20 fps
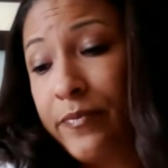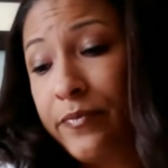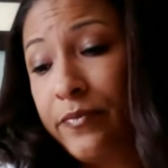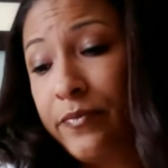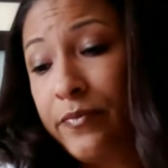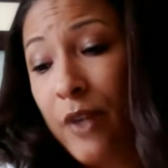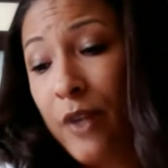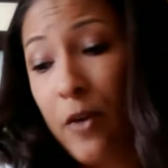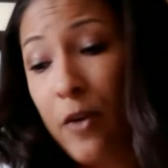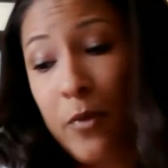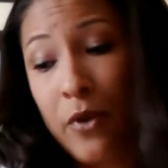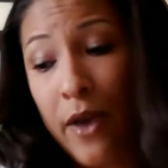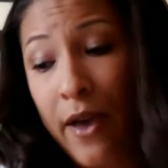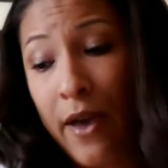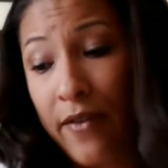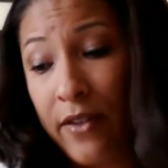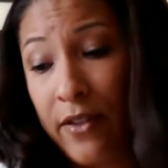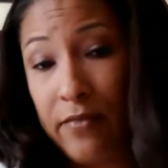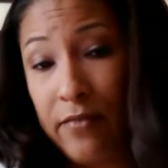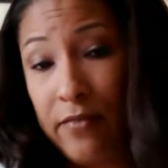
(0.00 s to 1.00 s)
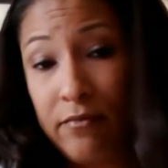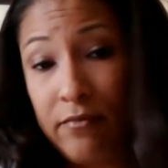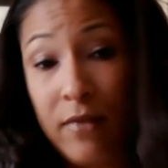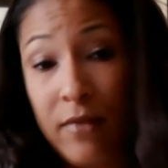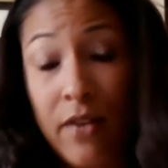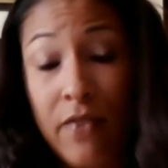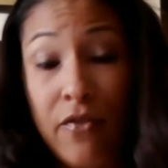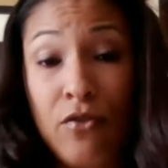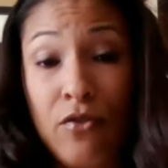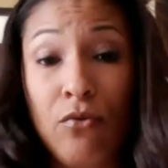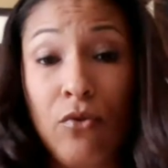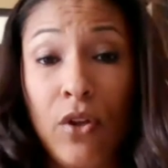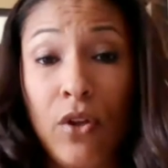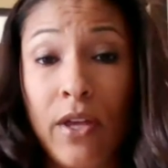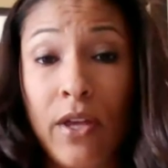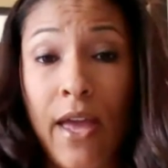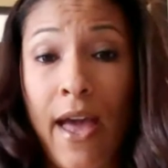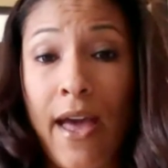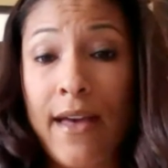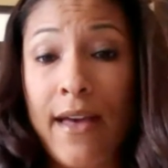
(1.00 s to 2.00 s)
Nope, you haven't. If you
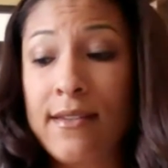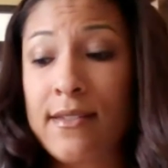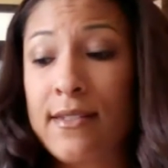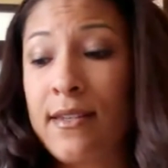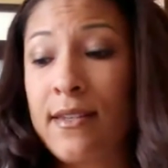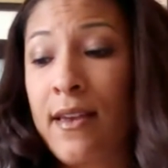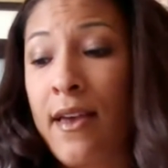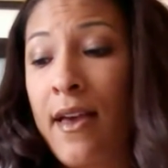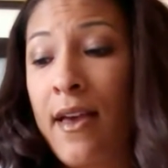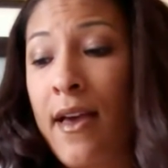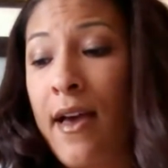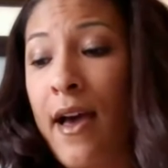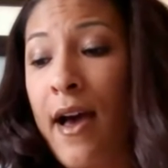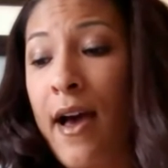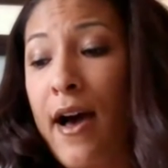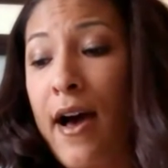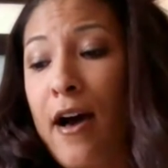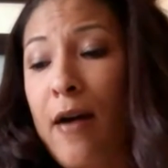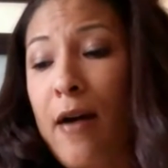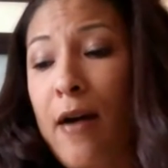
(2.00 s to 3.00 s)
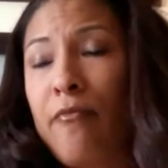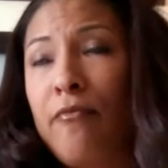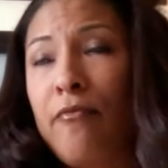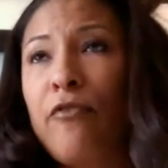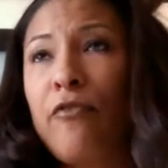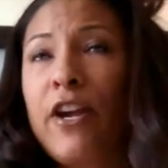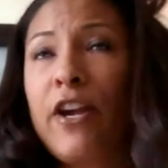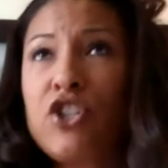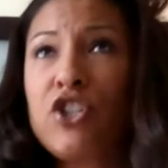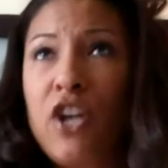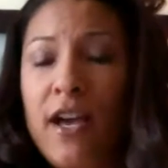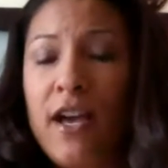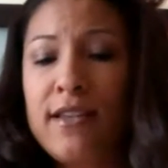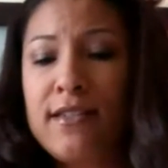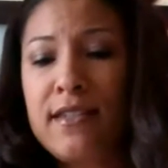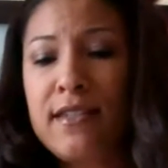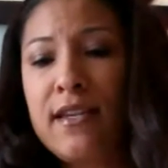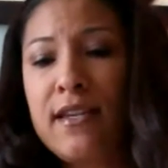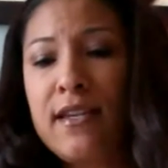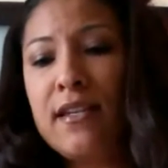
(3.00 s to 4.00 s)
look at
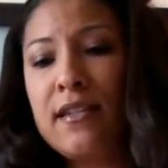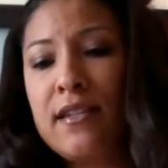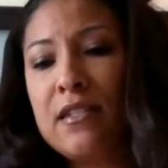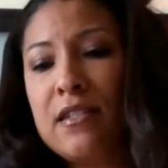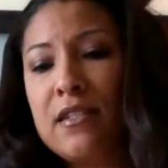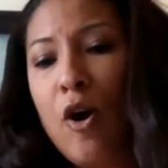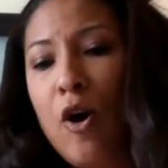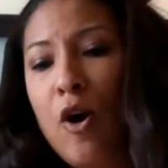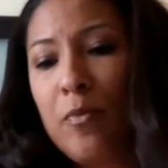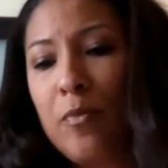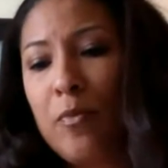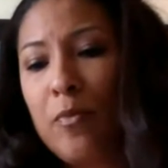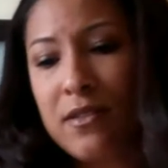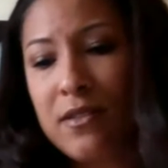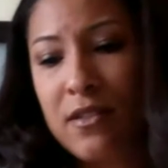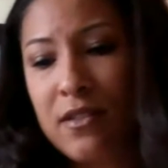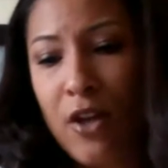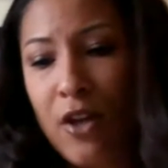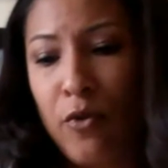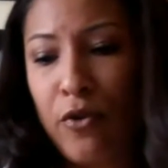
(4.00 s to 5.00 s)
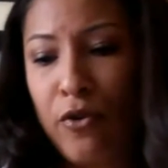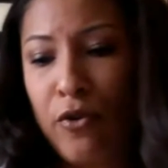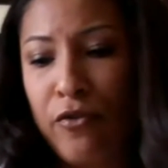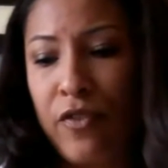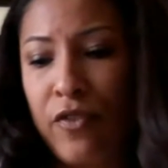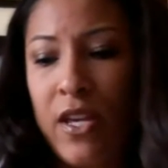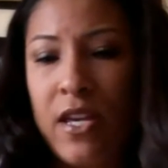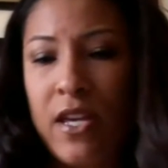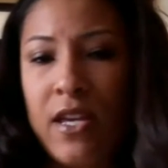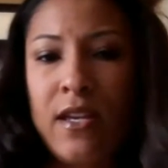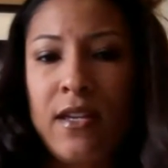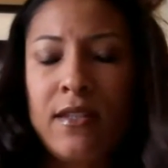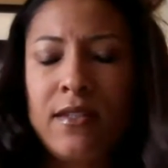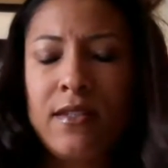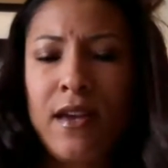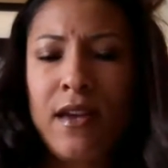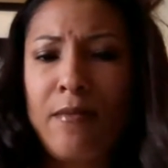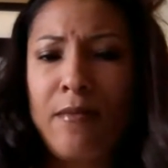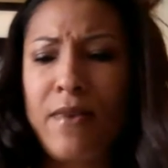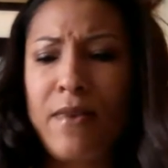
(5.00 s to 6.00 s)
franchising and small business owner fees,
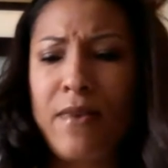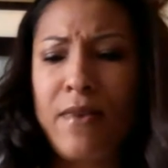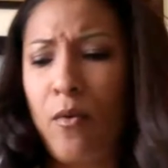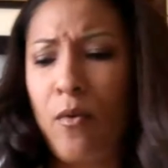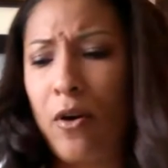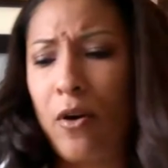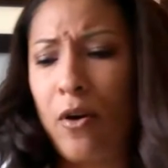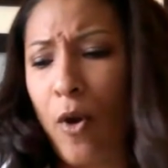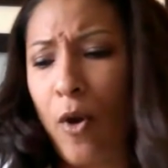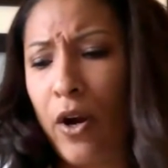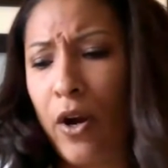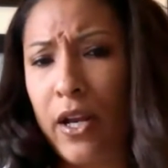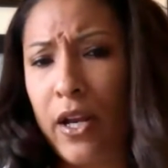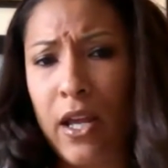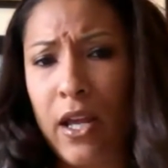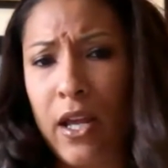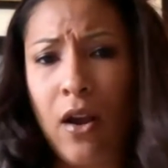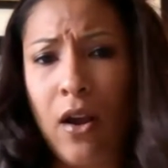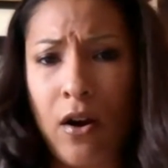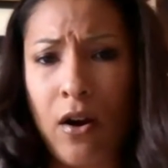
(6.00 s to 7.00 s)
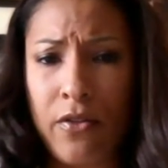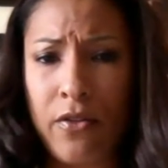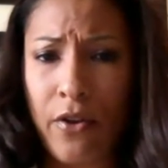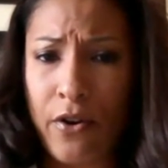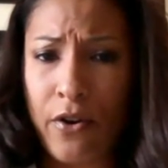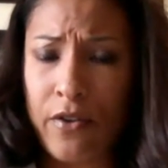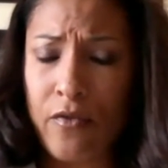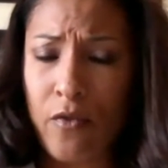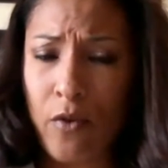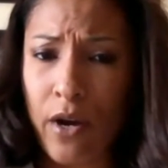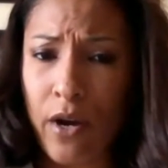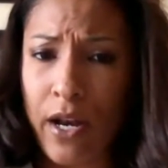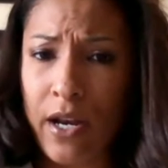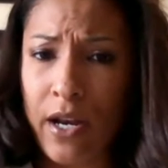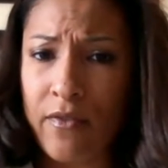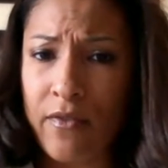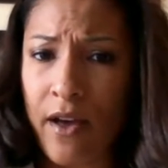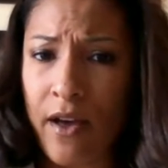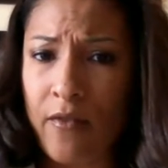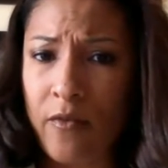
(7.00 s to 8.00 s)
network marketing, our
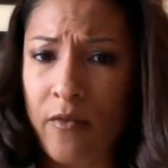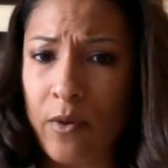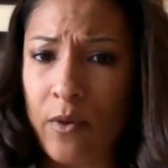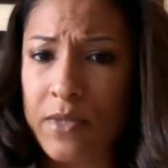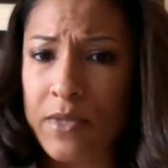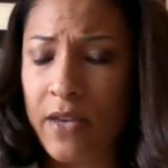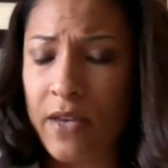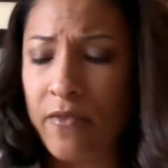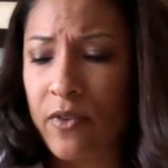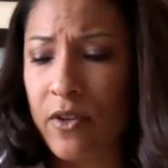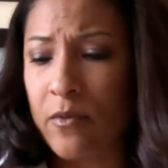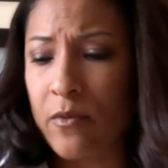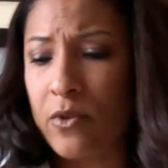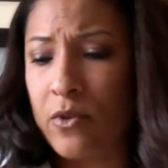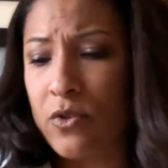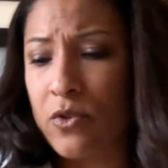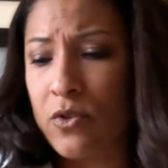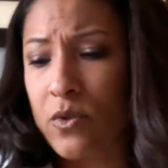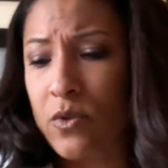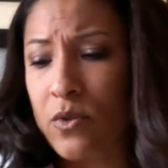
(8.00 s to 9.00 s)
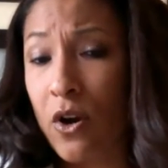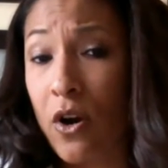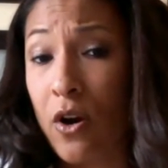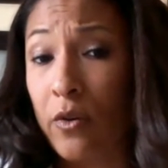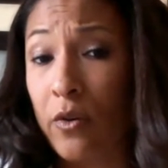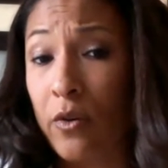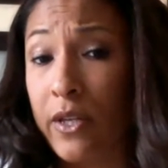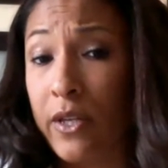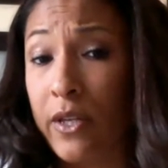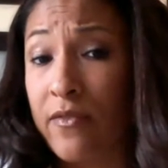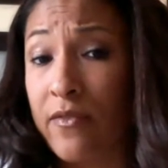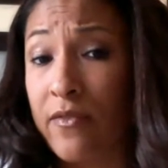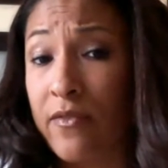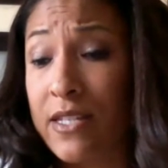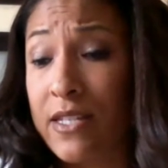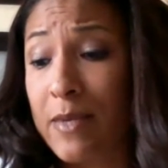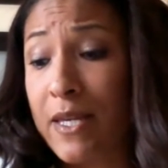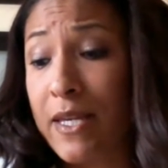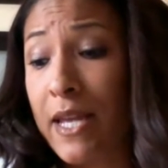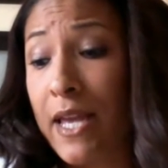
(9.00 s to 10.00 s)
$34.95 website fee, which is our only
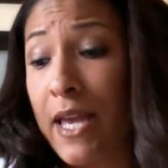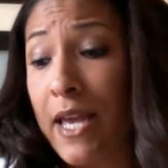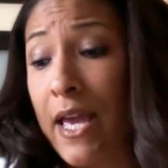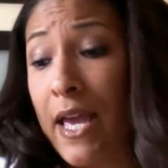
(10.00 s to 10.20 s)
investment,